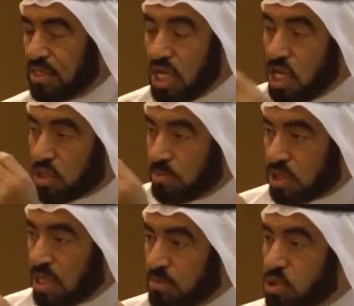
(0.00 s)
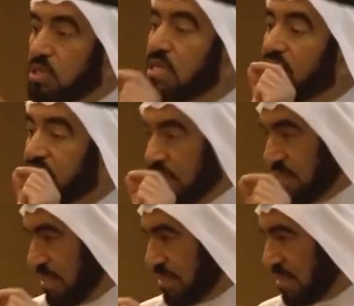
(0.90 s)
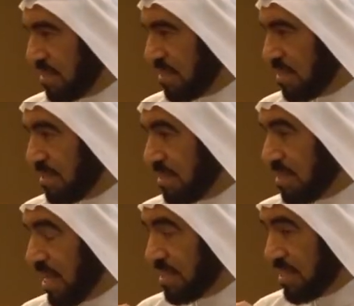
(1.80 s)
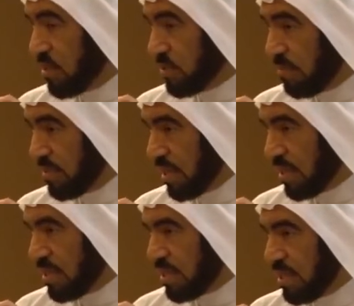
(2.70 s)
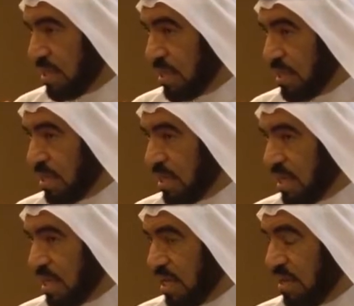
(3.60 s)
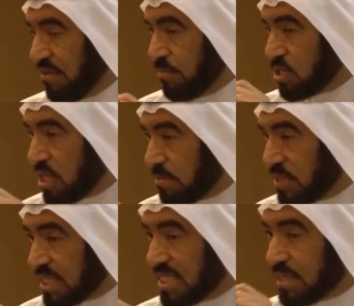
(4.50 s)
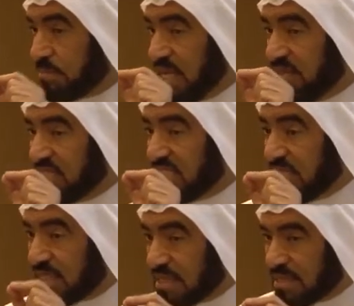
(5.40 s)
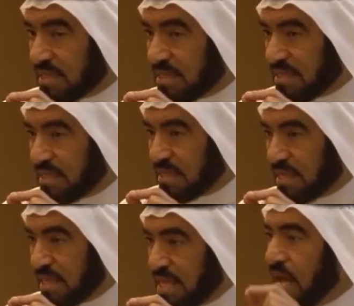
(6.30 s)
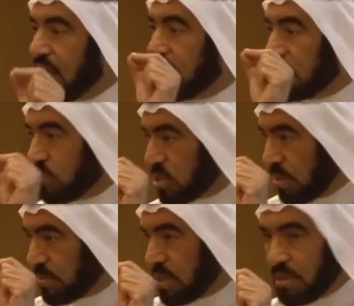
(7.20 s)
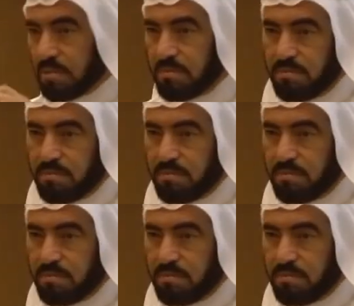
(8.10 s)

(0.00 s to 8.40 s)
And each Muslim should love Jesus. I'll tell you something. If a Muslim does not believe in Jesus, they are not Muslims.